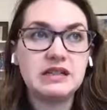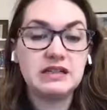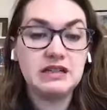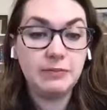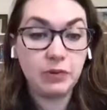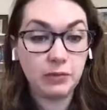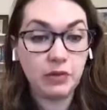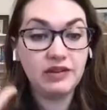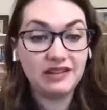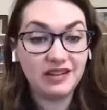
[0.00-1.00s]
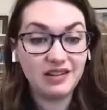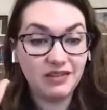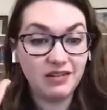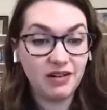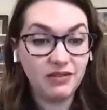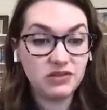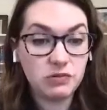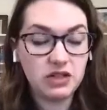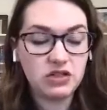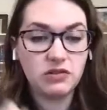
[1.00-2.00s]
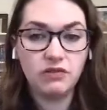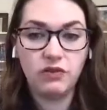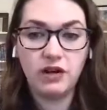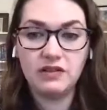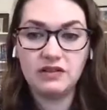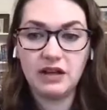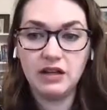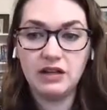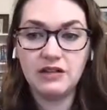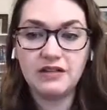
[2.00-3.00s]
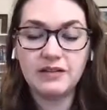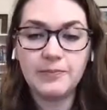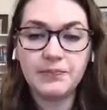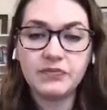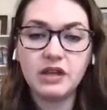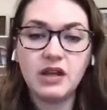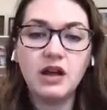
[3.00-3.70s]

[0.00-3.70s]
can say is that deep purple is the on-off switch for anthocyanins.